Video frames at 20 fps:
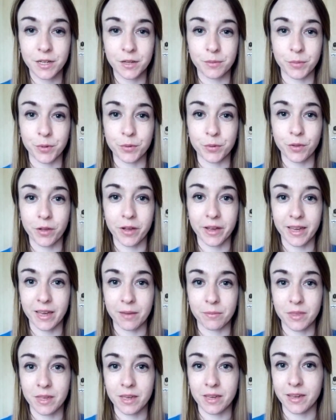but all I
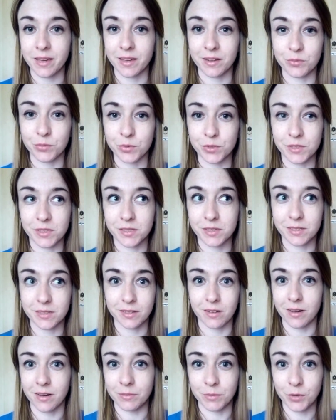kept thinking was,
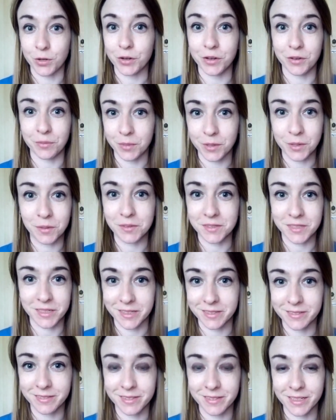I'm not a
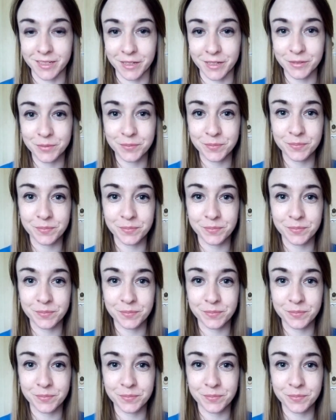computer, you know?